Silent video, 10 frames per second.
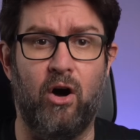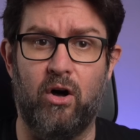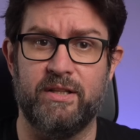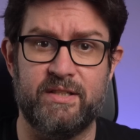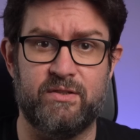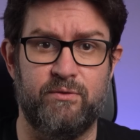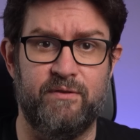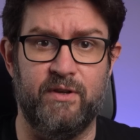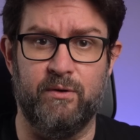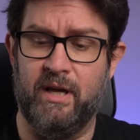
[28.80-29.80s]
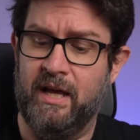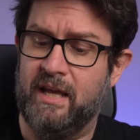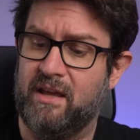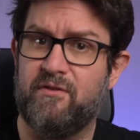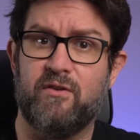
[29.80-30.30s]
honest review.
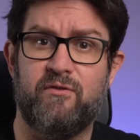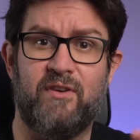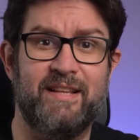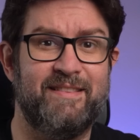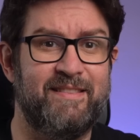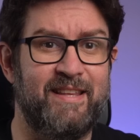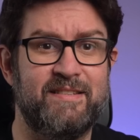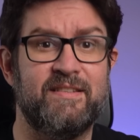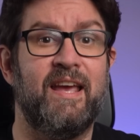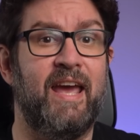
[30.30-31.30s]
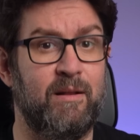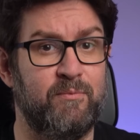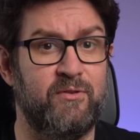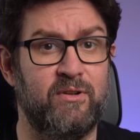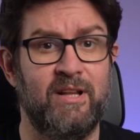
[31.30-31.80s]
If you find this
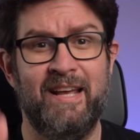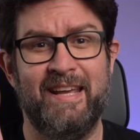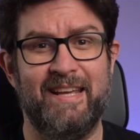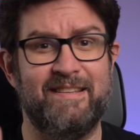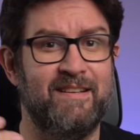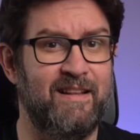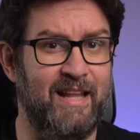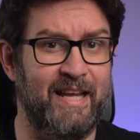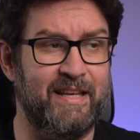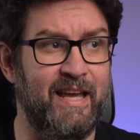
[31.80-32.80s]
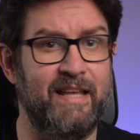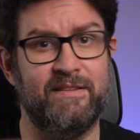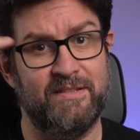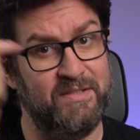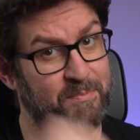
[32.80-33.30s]
helpful, hit like
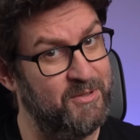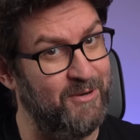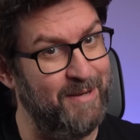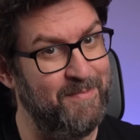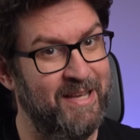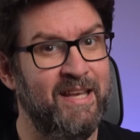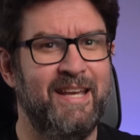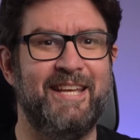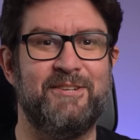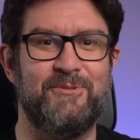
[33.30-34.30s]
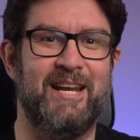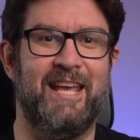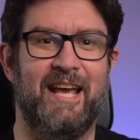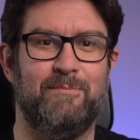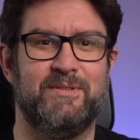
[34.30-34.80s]
and subscribe. It really
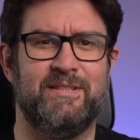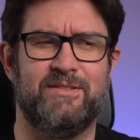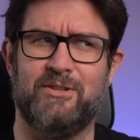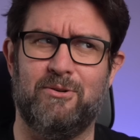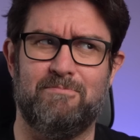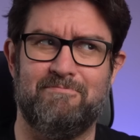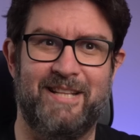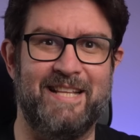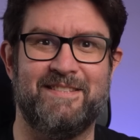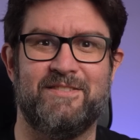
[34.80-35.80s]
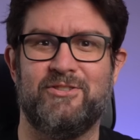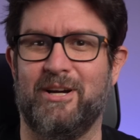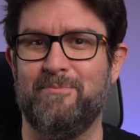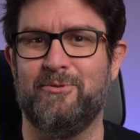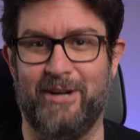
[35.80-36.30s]
helps. So let's
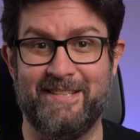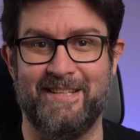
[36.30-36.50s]
jump right